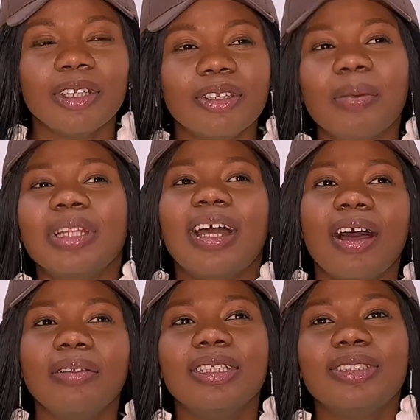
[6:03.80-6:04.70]
No matter
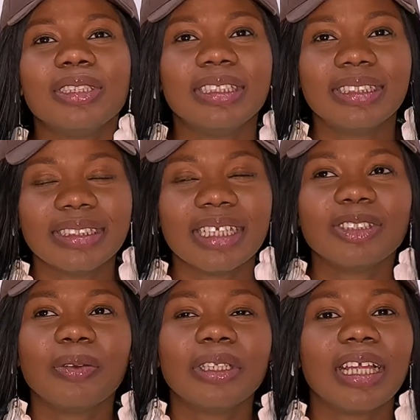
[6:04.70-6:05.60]
how little it is,
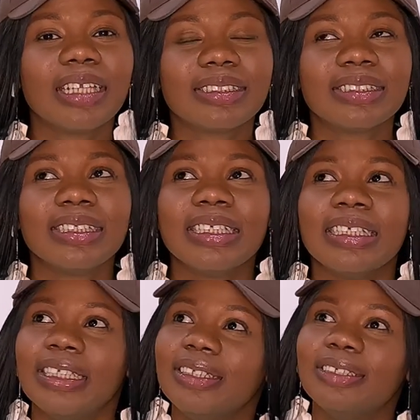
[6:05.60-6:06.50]
there's someone that
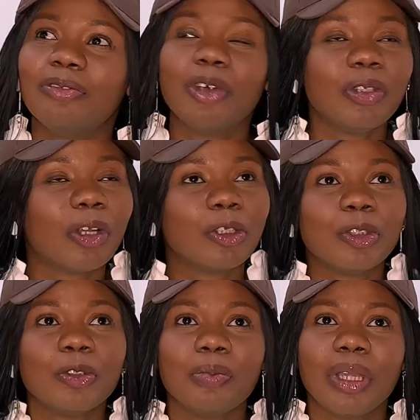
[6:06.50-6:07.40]
what you're going
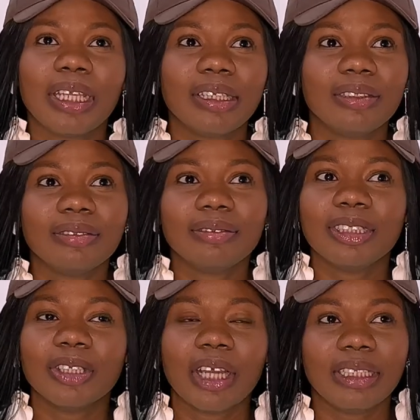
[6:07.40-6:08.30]
to do make
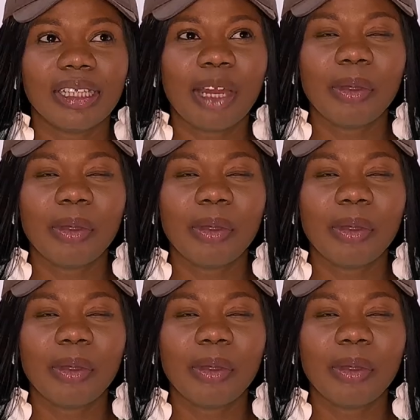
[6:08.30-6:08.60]
his or her day. I,